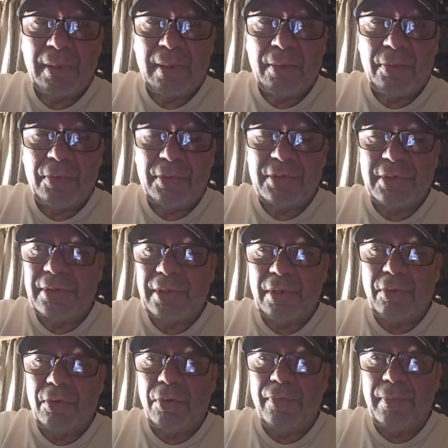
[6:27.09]
Because the
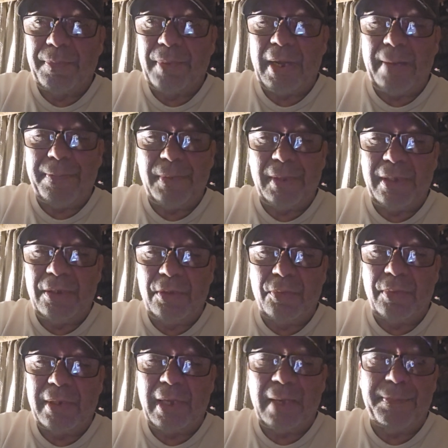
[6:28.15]
deer are overpopulated. Look
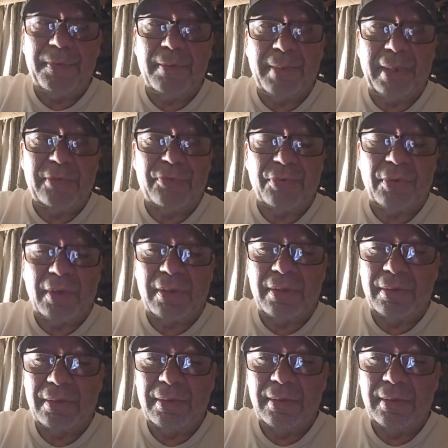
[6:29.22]
what happened to my truck.